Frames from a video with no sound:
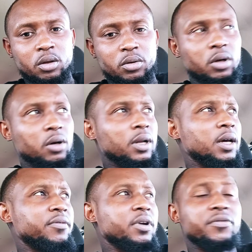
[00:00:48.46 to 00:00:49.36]
You know, I
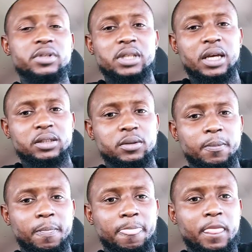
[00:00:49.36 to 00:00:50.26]
love
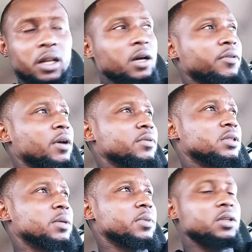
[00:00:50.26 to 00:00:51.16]
emphasizing. I love having
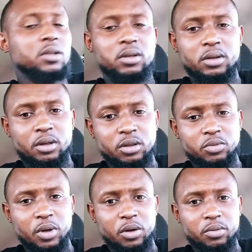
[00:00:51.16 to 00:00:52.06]
sympathy as
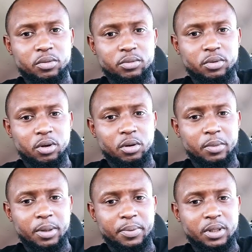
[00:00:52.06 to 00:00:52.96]
well. You know, I'm
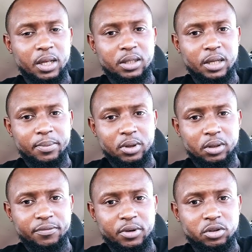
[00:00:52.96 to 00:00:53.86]
an empathetic type of
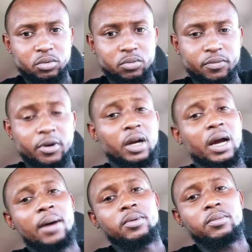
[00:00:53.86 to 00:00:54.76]
individual. Very
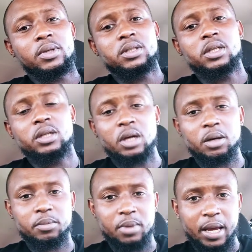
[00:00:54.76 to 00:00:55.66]
optimistic,
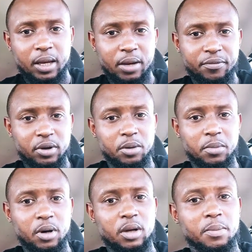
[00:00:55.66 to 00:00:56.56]
young, black,
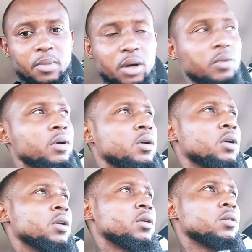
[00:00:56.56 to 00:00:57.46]
African-American male.
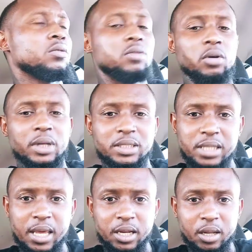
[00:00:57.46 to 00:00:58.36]
You know, that's
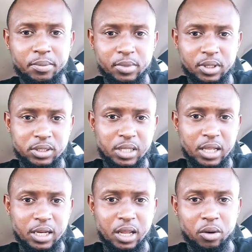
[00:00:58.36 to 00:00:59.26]
standing up and
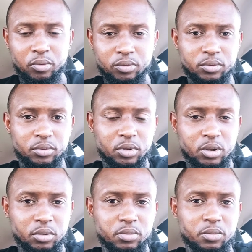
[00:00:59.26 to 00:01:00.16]
standing out. You
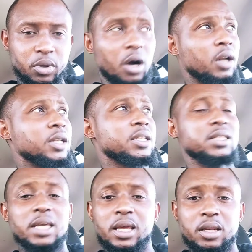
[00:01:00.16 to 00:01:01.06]
know, we all need to
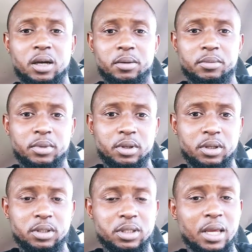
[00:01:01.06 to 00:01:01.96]
stand up
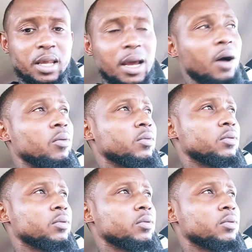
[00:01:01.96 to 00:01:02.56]
and stand out.